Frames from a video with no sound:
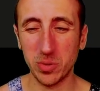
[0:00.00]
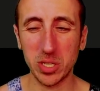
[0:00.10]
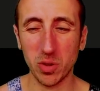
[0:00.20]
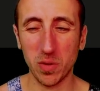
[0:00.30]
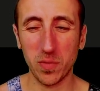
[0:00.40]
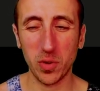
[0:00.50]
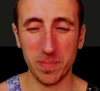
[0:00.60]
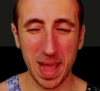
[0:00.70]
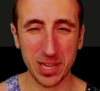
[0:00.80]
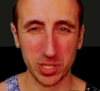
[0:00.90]
you need to avoid
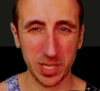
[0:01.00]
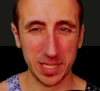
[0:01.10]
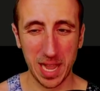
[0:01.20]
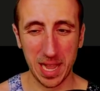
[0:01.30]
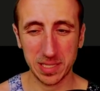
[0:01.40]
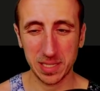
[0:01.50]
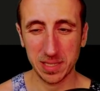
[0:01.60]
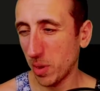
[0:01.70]
magical attacks.